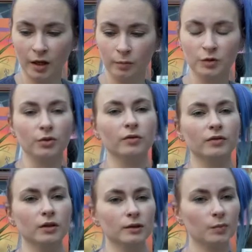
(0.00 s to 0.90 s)
so if
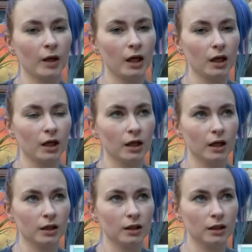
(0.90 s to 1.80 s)
anyone's paying
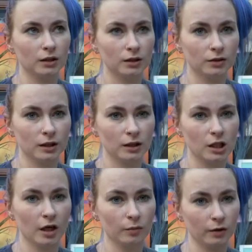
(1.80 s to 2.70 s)
and they need to use the
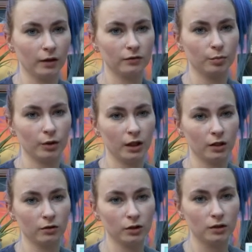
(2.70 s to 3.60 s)
chip, they'll have to put it in
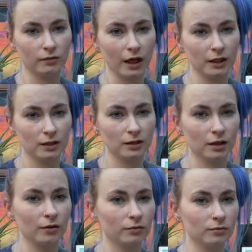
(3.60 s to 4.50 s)
on your device.
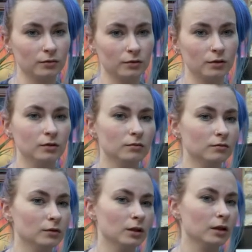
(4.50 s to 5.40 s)
So you
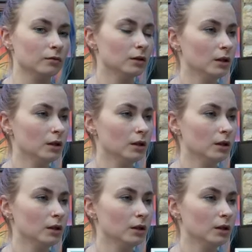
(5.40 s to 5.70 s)
know